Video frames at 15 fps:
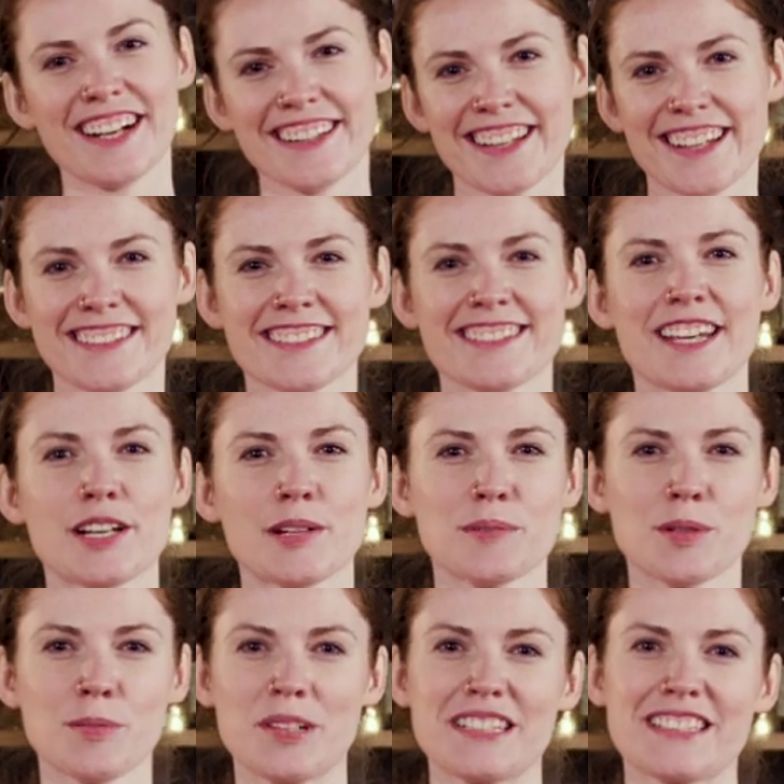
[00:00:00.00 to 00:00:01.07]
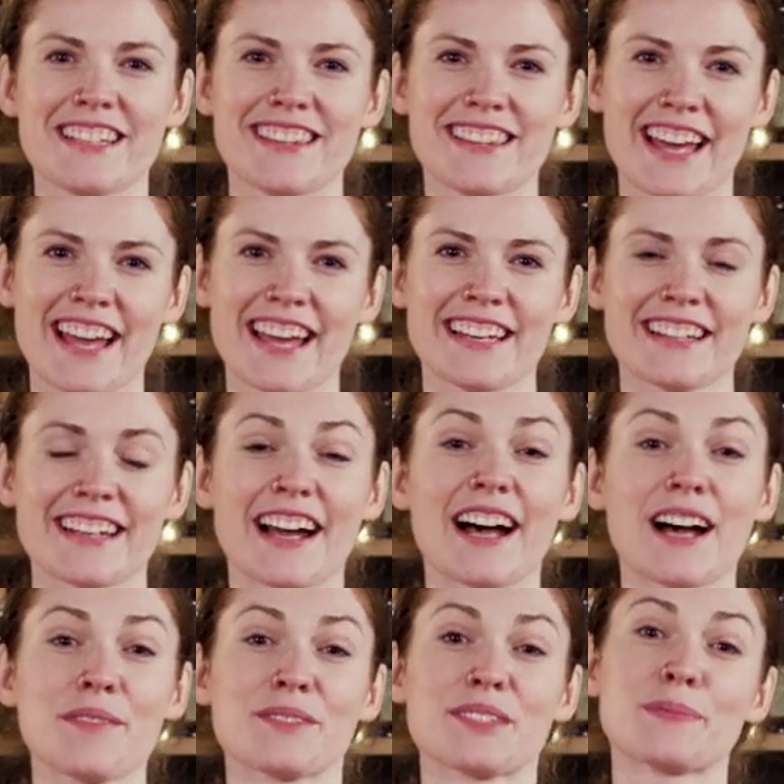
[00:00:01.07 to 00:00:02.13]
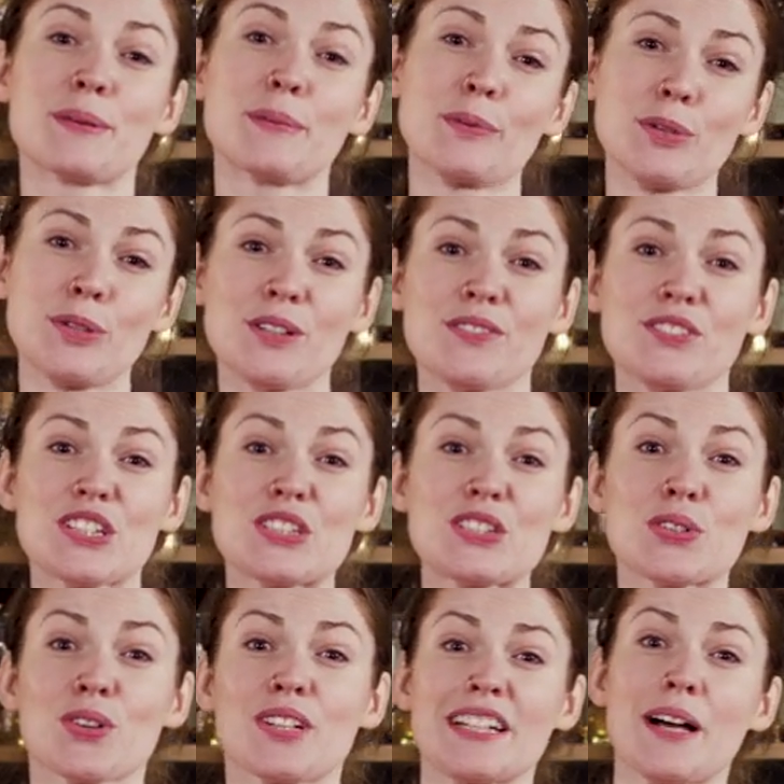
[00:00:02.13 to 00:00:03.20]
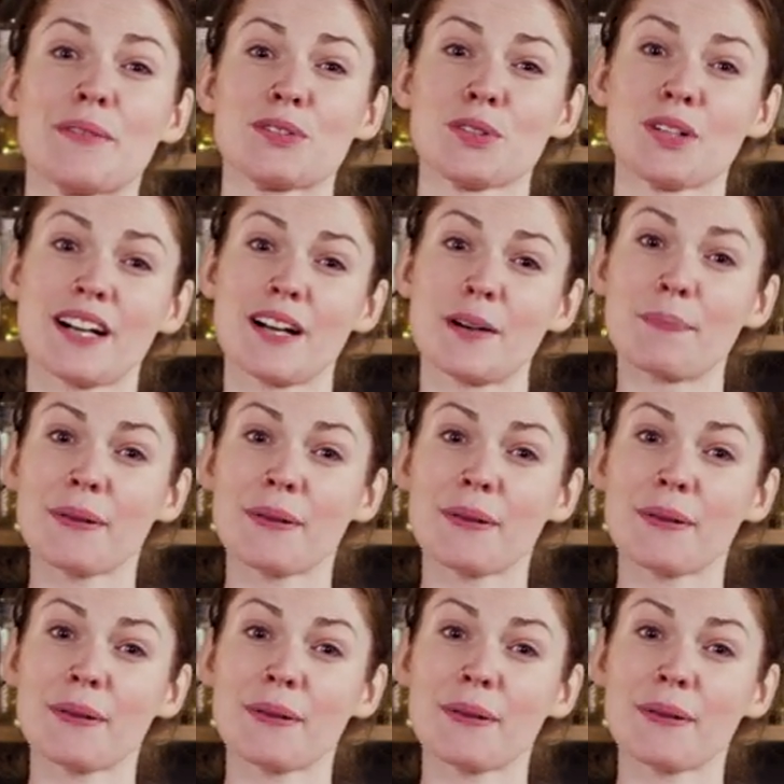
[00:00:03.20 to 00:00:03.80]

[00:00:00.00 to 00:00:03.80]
I'd like to take a moment to thank um, some people who have just joined up to our